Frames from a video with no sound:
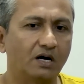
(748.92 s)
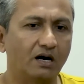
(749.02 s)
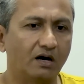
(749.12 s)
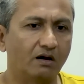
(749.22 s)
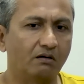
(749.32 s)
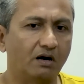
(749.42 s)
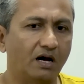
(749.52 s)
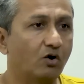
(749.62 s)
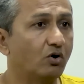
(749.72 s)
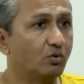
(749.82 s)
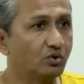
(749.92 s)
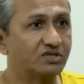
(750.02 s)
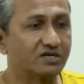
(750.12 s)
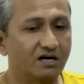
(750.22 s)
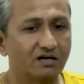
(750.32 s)
I got a good
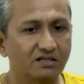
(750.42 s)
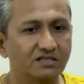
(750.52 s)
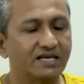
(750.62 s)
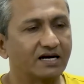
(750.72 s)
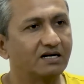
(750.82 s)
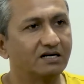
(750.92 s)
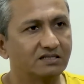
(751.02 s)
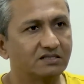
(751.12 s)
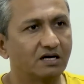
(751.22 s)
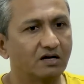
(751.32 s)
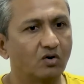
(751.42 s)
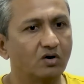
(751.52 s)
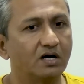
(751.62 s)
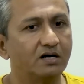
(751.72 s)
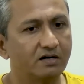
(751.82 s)
start in the second test. I got
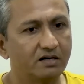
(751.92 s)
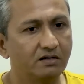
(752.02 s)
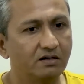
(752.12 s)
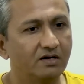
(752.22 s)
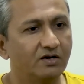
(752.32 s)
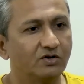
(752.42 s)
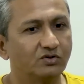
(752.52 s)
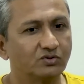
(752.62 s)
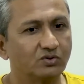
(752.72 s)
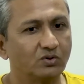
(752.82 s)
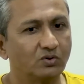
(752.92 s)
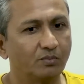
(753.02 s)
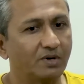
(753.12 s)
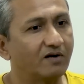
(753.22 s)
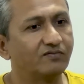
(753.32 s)
100. So,
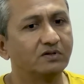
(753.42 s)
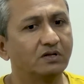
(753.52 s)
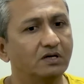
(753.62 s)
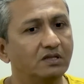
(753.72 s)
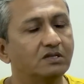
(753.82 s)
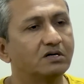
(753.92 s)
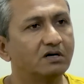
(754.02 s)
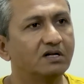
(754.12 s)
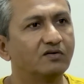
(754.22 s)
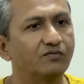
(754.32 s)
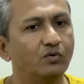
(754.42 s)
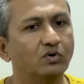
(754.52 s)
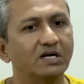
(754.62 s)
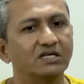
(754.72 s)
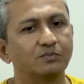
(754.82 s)
but in the third and the
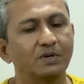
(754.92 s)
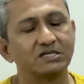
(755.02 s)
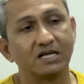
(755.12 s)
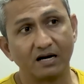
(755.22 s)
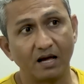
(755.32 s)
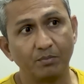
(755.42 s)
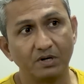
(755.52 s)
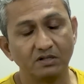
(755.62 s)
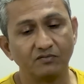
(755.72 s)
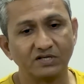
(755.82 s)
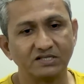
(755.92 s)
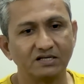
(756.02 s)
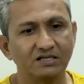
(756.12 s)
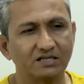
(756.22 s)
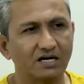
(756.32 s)
fourth test match that happened in West
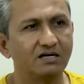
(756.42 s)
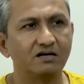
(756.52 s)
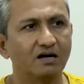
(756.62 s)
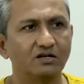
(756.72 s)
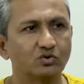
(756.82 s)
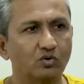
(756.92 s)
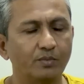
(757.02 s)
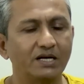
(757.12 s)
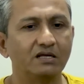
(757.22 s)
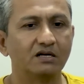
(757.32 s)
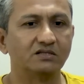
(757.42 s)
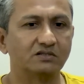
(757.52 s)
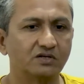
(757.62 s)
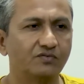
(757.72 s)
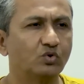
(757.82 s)
Indies, I didn't really score many
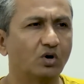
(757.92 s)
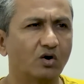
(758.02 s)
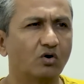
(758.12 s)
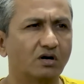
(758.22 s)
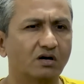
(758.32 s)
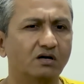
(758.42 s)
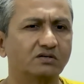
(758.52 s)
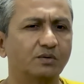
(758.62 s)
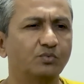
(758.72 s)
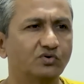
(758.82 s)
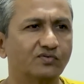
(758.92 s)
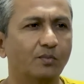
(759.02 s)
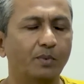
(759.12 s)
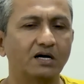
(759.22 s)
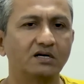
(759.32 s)
runs, even though I got some
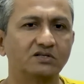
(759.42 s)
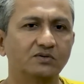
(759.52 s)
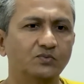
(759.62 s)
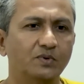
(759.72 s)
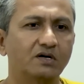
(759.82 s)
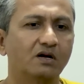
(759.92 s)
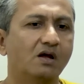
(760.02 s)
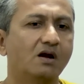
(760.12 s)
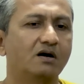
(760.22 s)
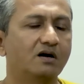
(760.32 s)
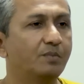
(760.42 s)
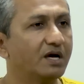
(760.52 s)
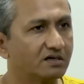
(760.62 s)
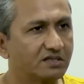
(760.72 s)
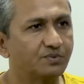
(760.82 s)
useful partnerships, but didn't
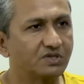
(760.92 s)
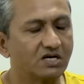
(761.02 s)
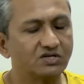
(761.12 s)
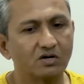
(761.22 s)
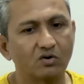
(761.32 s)
make a substantial